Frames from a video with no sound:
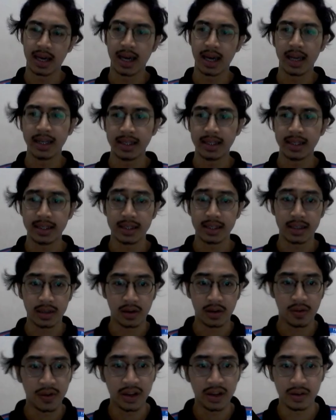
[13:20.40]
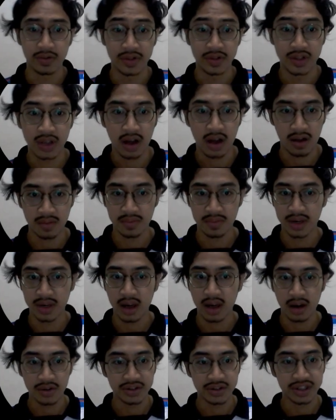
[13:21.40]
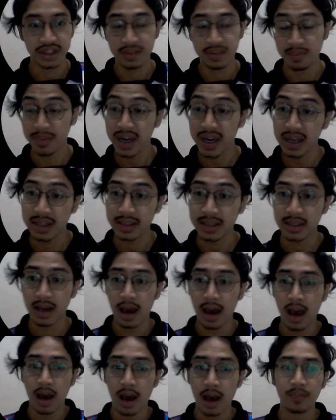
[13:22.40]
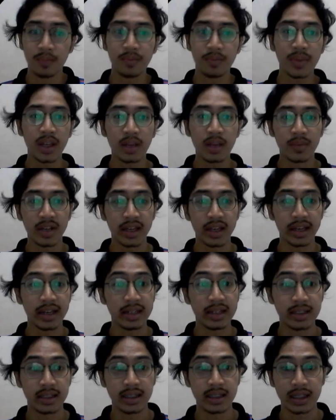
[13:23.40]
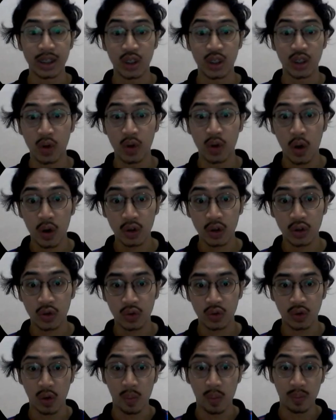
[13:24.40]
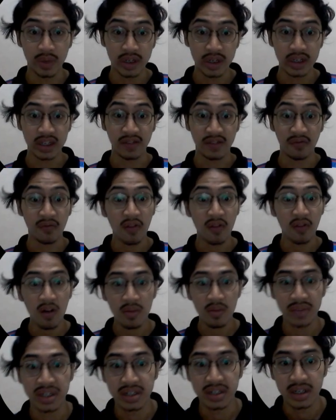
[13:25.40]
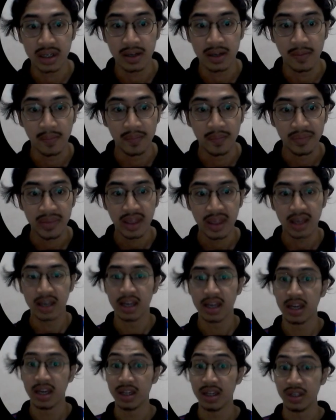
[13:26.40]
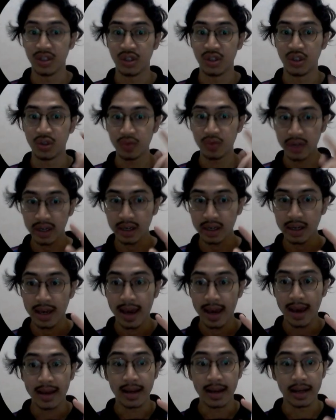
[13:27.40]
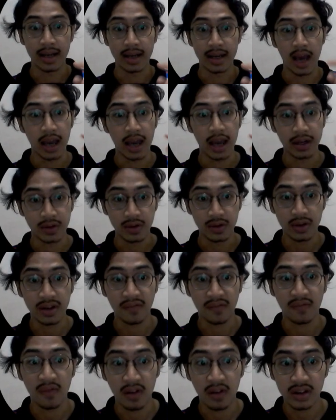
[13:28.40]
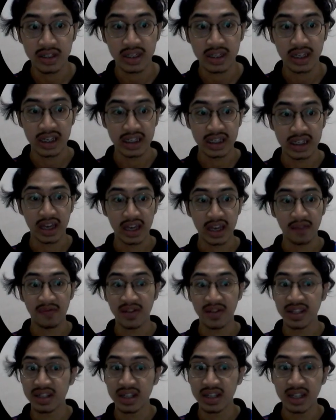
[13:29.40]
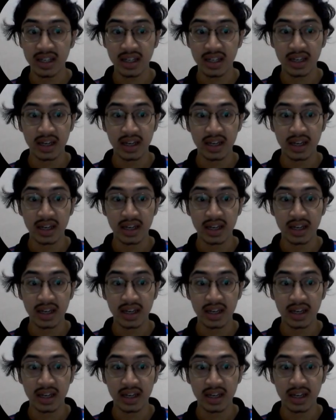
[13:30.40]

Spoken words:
This is a great result because it means minimal energy is lost to component deformation, ensuring that the hydraulic force is efficient,